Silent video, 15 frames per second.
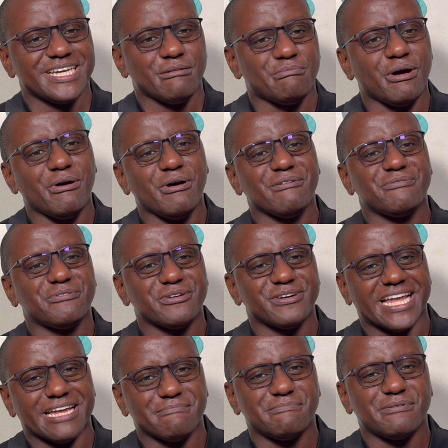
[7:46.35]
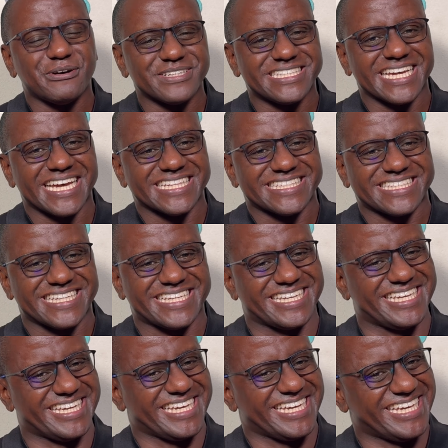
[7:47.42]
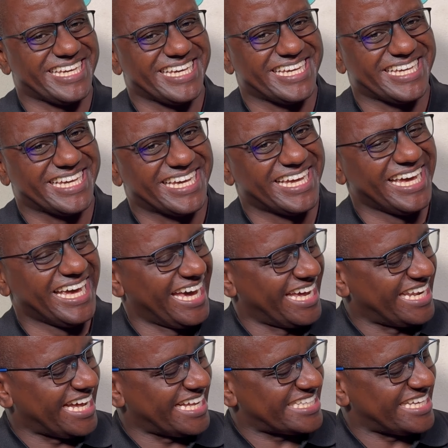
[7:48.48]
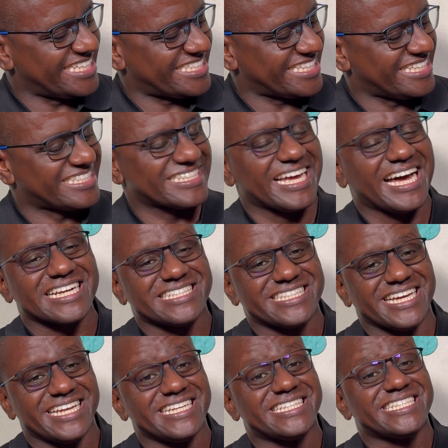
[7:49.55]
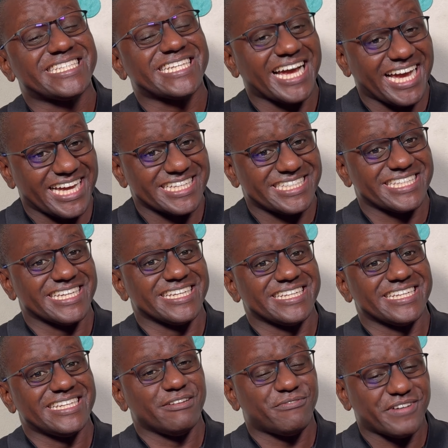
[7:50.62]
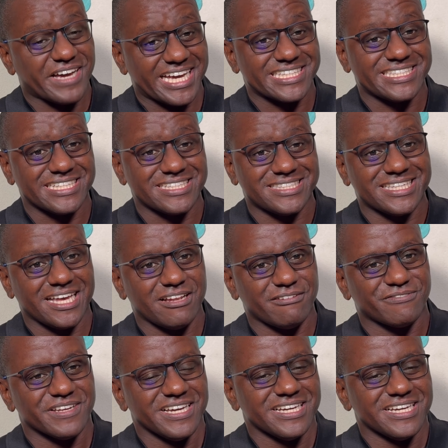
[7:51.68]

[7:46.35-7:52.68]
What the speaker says: powerful and potent that it is actually charging the device itself.